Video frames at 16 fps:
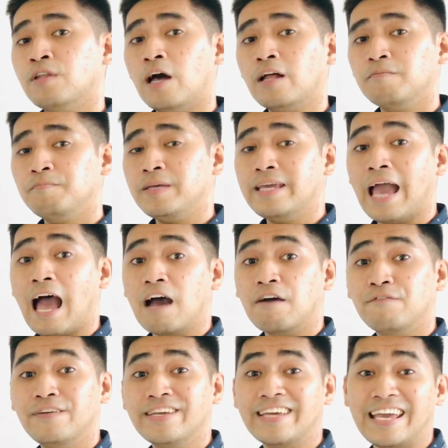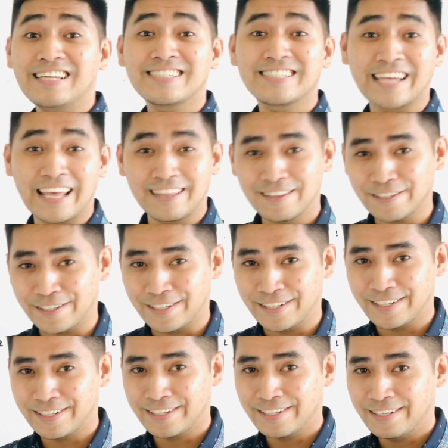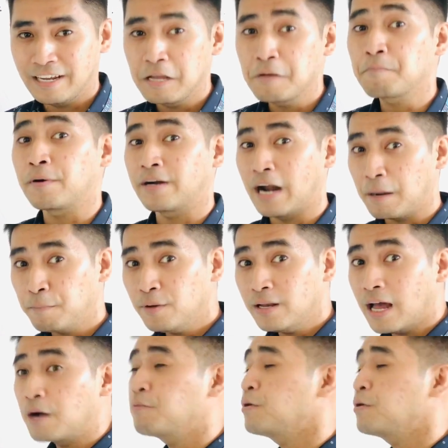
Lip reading: not be having a center. Parabola,